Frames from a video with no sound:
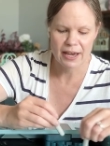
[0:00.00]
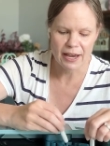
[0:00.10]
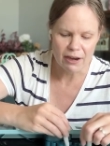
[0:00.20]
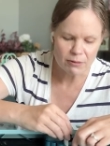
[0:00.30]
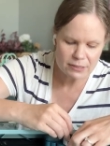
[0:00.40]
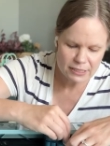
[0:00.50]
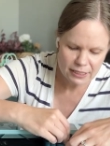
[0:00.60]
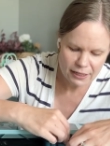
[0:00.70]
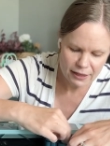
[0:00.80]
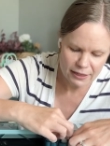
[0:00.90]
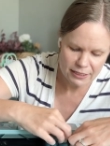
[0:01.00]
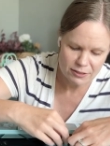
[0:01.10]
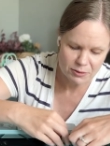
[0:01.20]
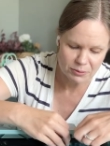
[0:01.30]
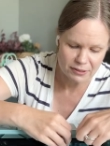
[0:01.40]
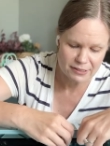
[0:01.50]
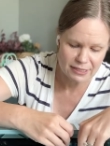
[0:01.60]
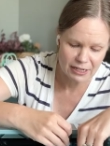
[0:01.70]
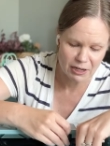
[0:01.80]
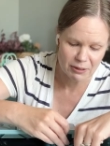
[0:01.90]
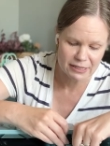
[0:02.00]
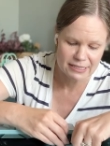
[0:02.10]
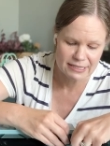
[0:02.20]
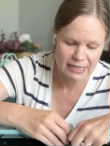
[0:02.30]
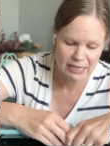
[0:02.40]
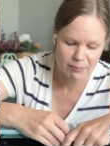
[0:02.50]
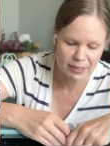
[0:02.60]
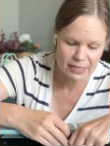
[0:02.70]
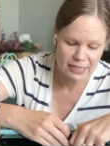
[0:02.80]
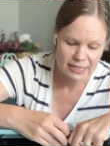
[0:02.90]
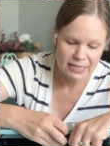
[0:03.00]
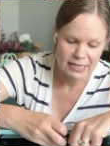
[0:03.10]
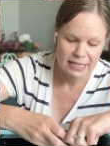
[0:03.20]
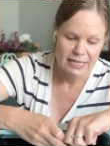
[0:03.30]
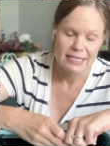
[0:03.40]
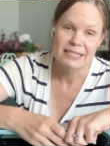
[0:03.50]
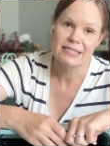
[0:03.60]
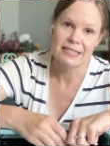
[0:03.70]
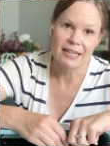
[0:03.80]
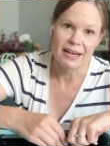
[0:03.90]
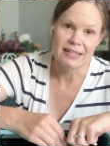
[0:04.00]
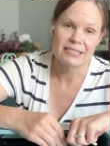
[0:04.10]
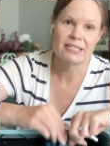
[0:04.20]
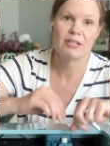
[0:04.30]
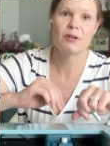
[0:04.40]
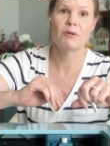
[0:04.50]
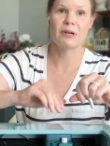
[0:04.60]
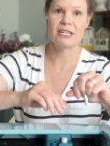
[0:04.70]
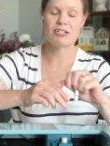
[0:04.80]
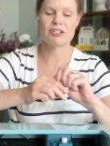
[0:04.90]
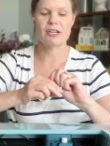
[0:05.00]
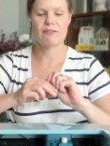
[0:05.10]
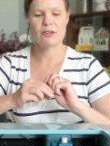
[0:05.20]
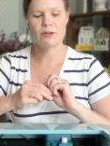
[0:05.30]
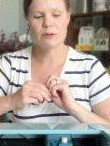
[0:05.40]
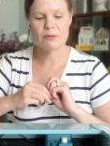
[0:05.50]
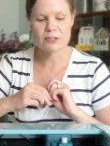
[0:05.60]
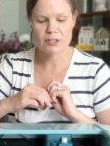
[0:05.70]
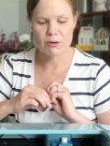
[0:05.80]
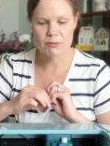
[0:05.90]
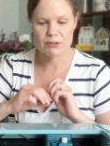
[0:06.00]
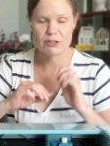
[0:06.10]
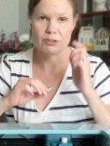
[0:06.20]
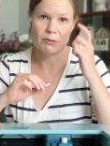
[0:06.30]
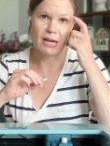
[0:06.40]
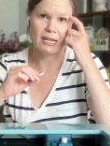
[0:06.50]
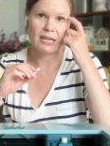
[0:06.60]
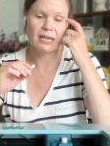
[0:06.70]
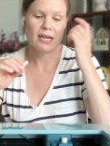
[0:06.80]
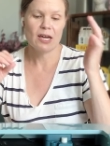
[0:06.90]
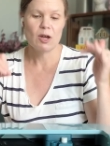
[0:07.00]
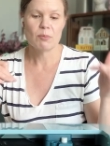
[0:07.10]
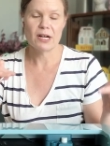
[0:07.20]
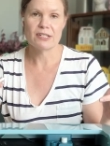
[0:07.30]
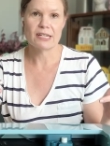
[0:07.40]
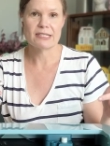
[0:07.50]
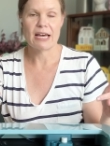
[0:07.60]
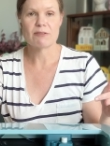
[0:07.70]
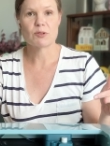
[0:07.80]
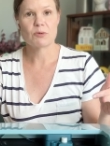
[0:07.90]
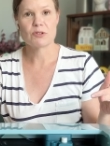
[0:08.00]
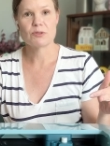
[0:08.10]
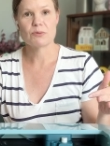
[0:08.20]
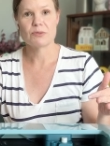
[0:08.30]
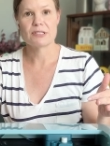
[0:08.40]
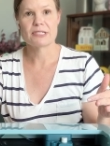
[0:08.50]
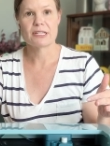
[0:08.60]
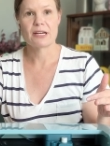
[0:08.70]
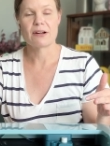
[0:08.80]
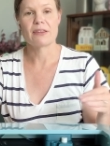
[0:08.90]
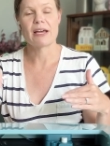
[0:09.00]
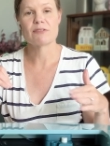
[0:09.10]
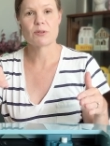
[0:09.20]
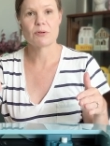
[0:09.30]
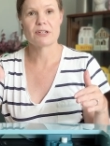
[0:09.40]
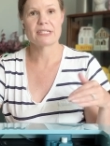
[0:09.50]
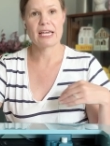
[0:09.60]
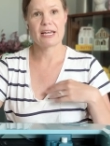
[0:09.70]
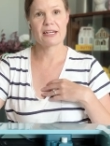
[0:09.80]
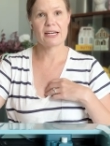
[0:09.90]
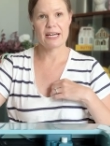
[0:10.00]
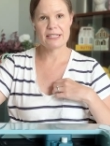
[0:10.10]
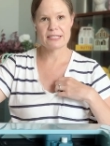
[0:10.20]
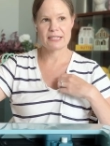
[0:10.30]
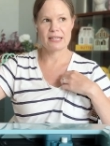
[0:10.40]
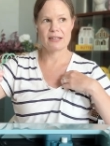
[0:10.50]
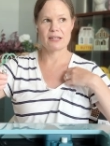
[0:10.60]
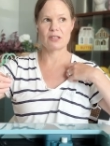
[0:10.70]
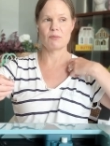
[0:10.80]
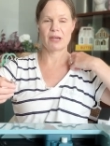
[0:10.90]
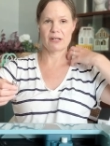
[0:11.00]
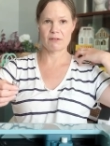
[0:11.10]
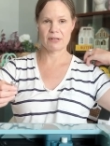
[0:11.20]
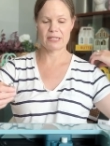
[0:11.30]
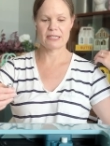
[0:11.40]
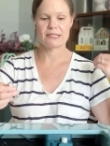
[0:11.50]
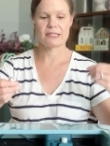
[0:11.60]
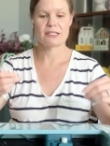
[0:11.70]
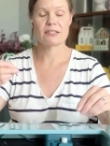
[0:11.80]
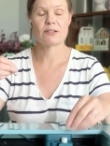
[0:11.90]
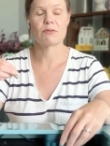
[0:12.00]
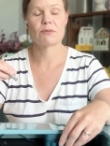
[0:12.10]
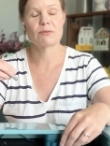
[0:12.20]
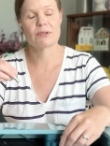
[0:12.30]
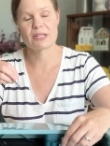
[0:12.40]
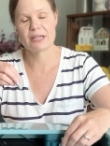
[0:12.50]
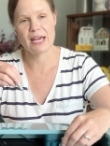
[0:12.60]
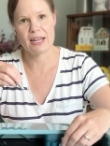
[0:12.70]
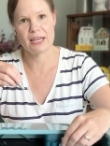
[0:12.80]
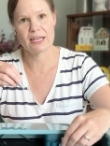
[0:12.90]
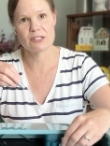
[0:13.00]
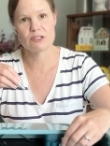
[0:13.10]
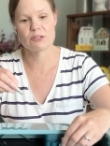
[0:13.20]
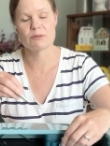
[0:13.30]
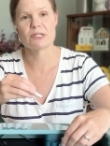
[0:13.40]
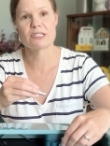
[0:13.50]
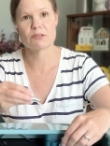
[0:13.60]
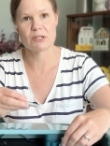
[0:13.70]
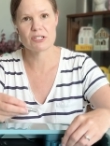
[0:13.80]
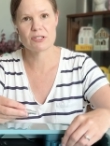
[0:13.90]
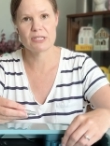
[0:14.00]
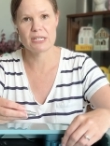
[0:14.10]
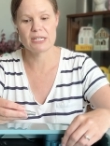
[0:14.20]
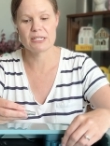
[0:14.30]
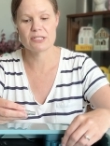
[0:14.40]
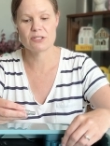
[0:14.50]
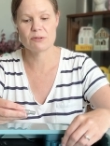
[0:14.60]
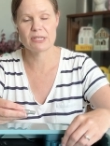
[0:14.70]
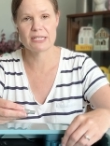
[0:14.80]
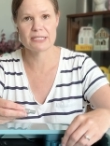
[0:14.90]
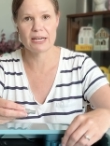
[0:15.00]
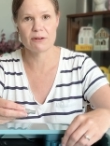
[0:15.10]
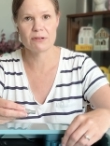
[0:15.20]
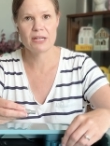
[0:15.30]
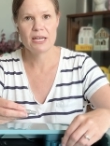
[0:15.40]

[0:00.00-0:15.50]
out these tools. They go in the same slot, which if you don't do any projects that have score tools or that have scores and cuts, then you might not realize that it's really a headache to switch the two things out.